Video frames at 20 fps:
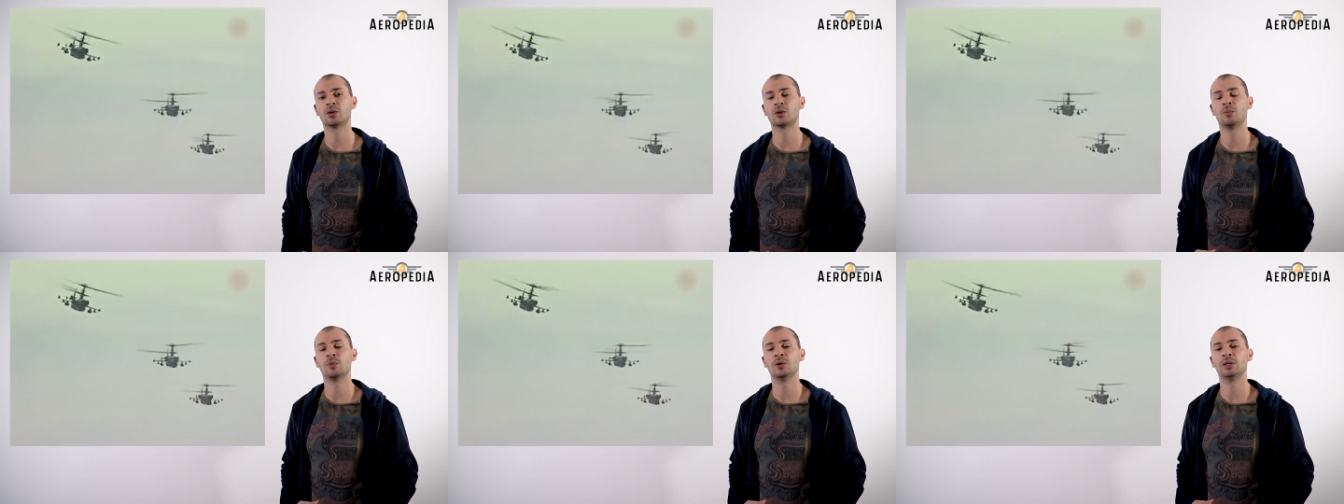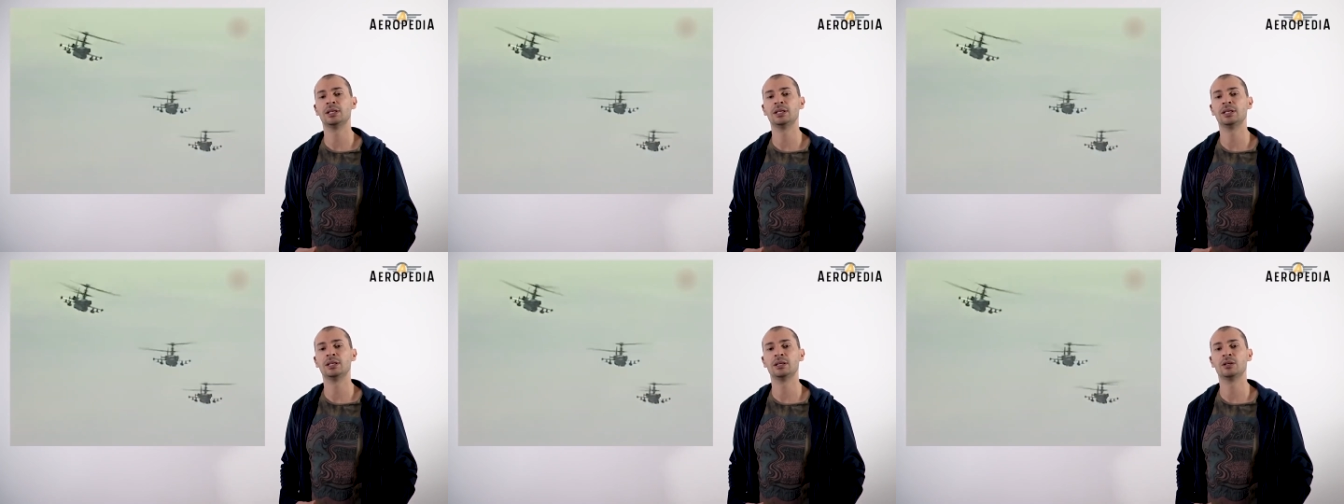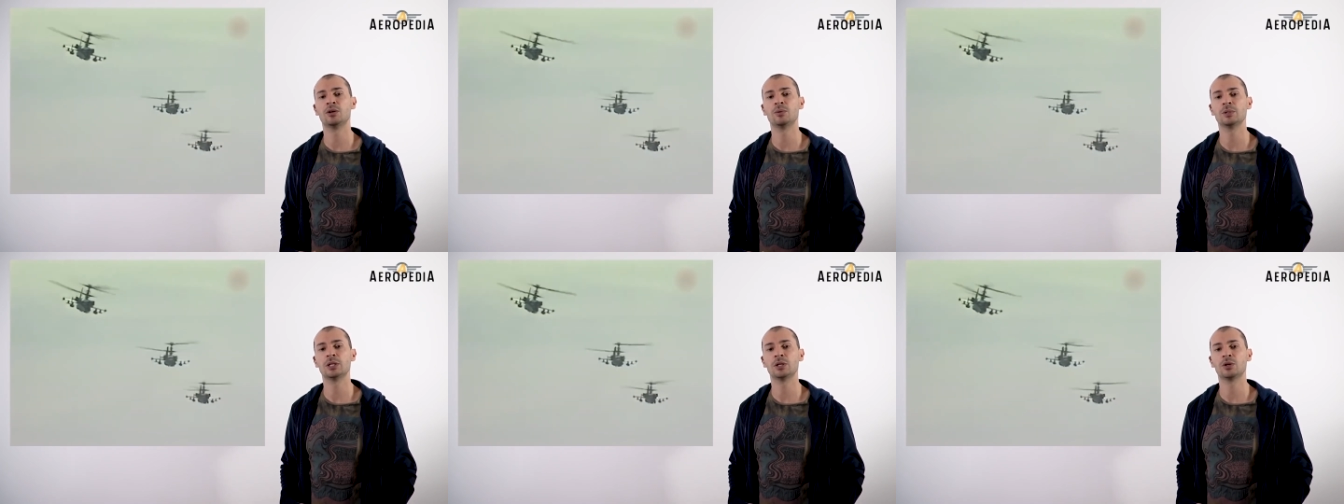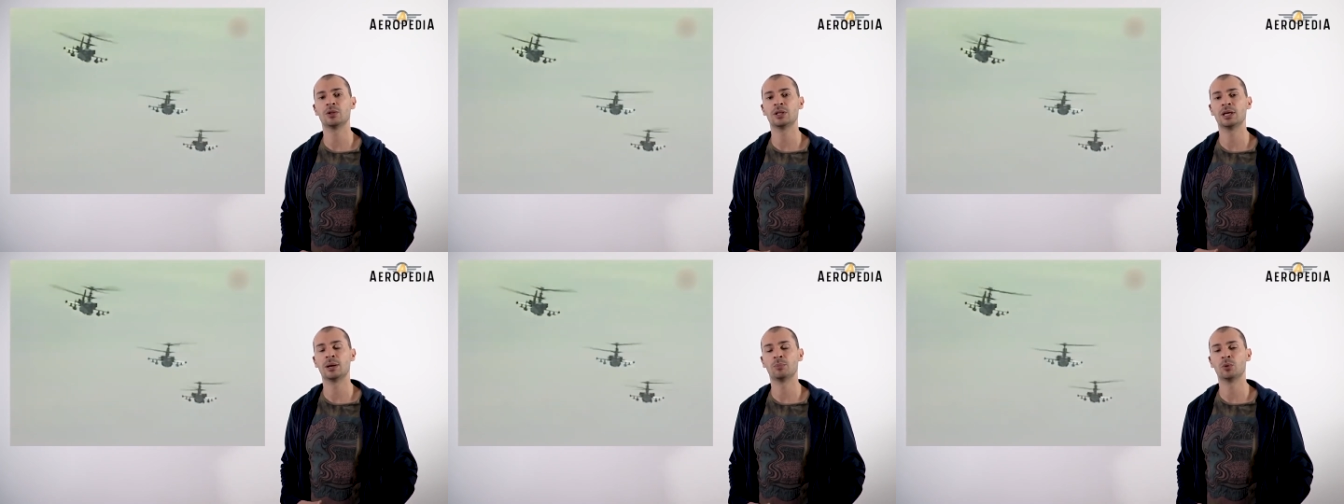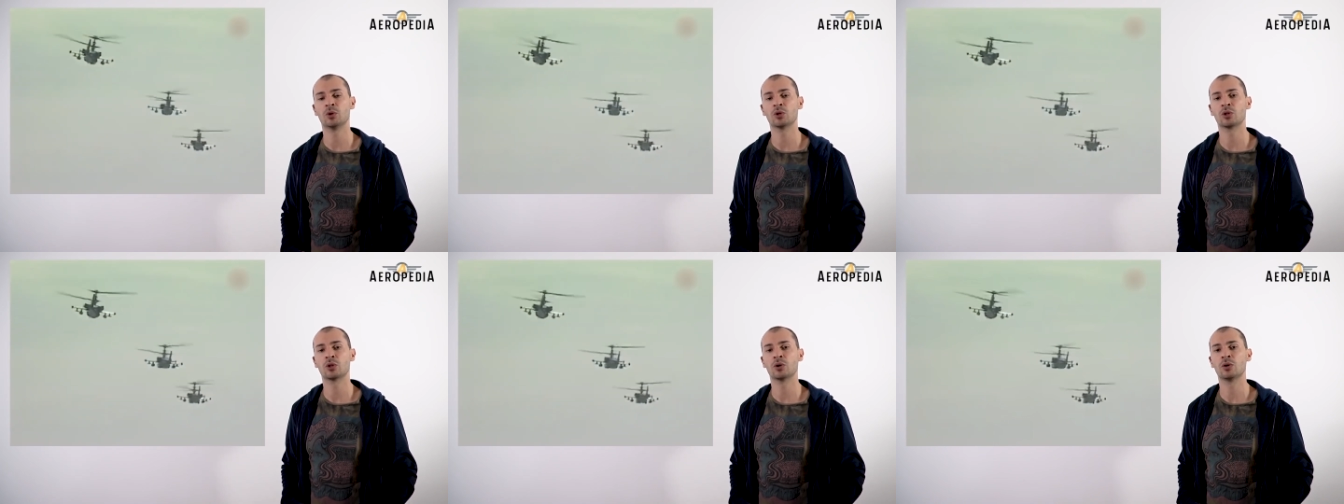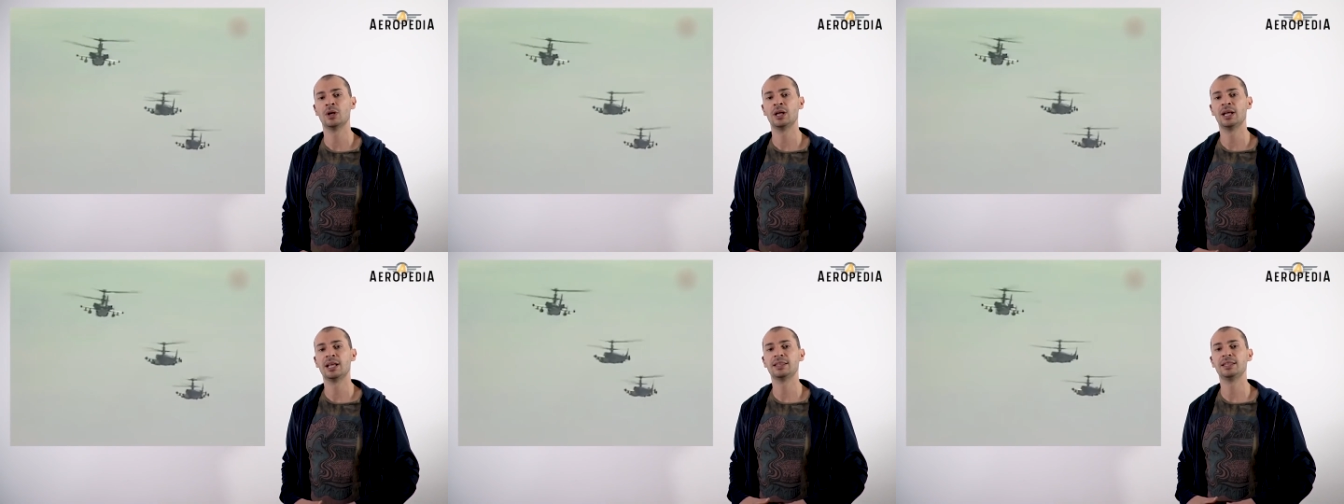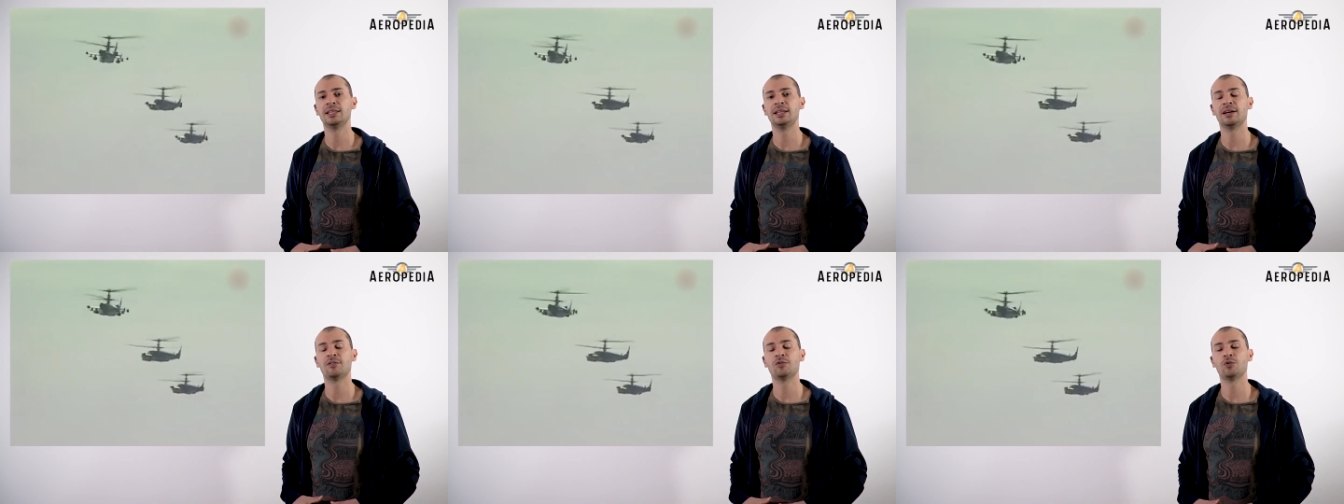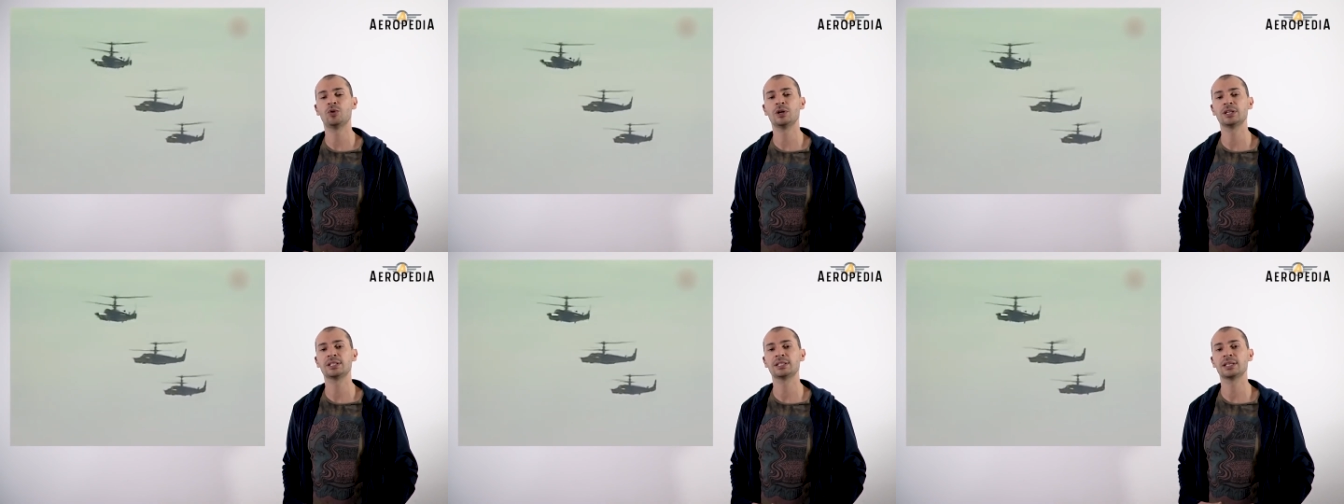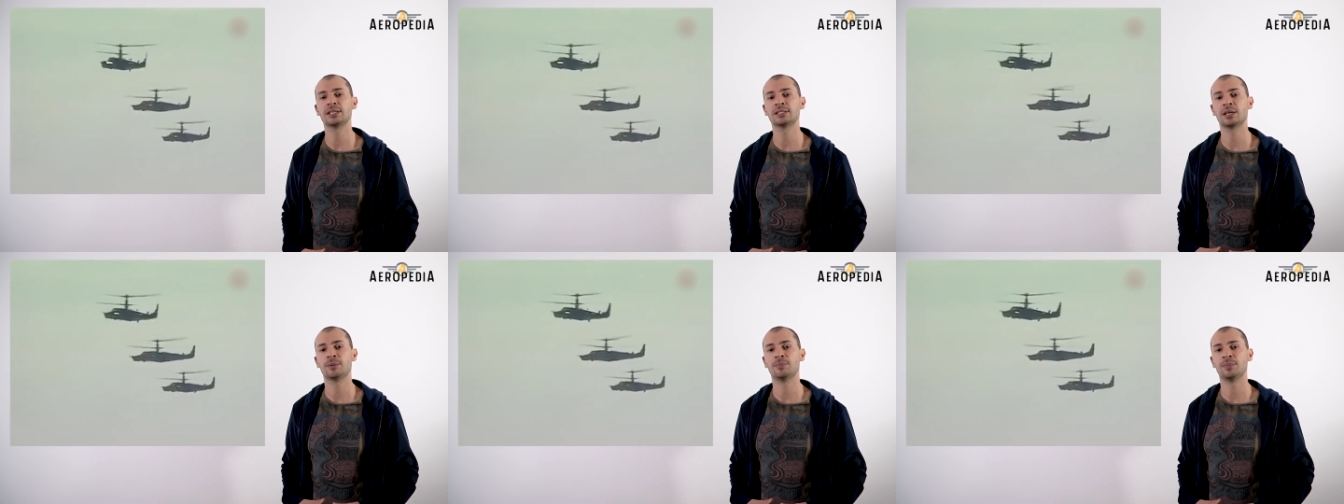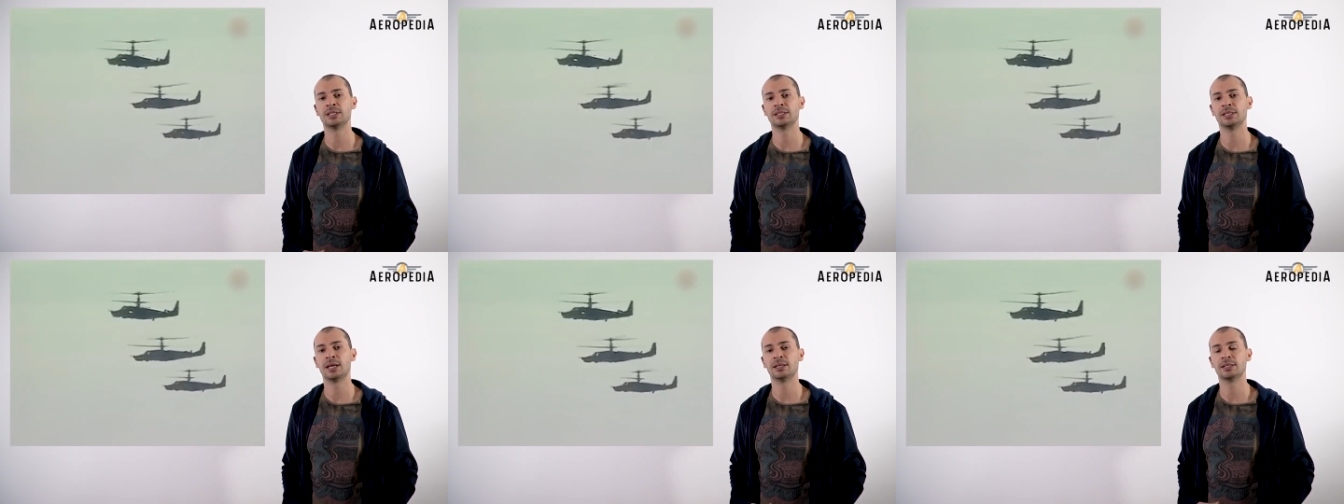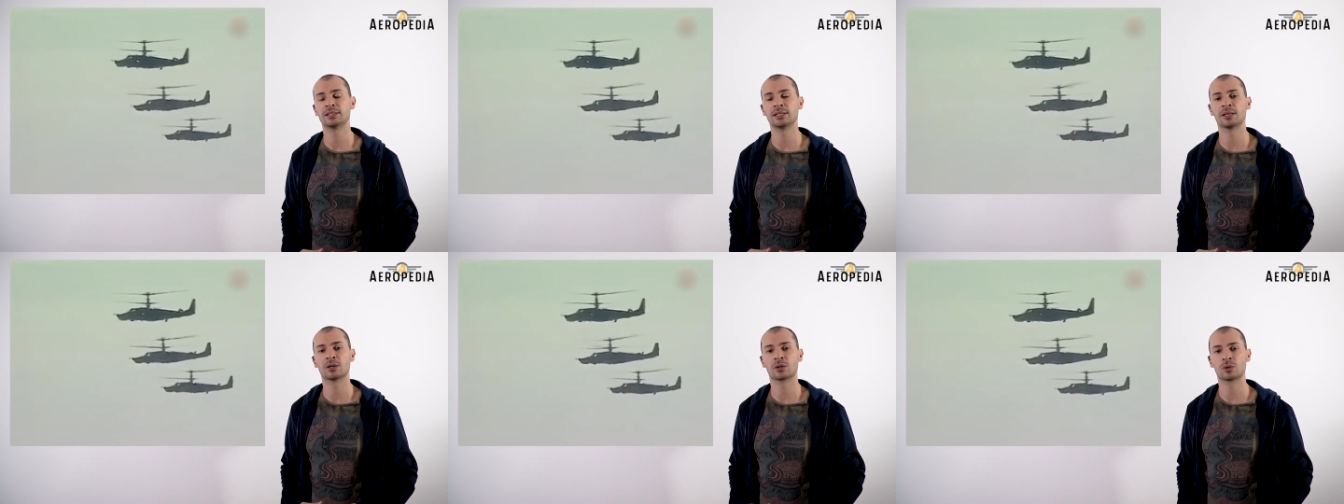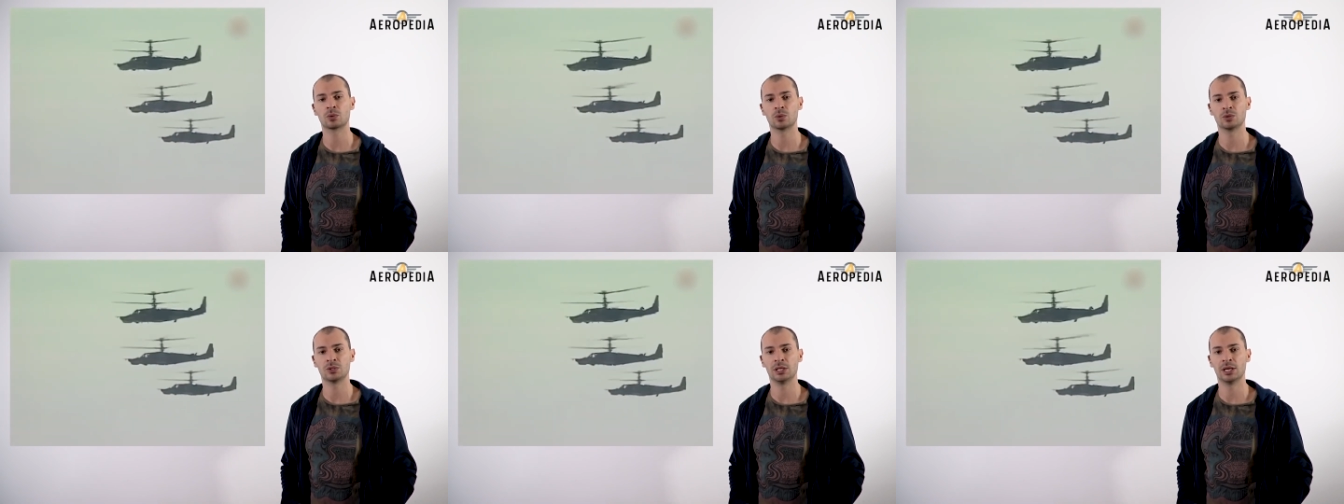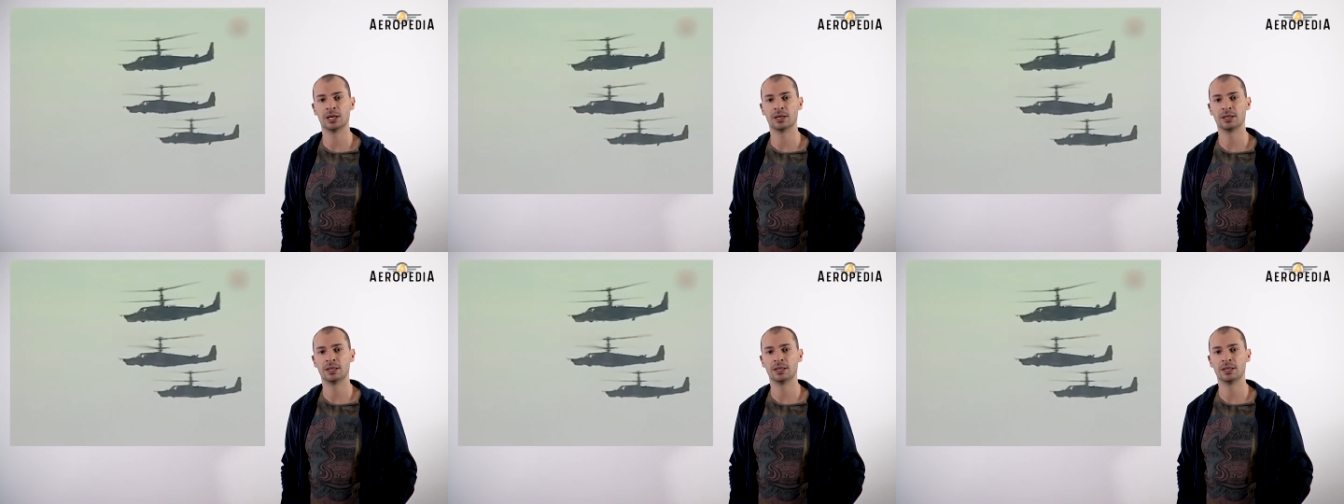as the support helicopter for the special forces in Russia,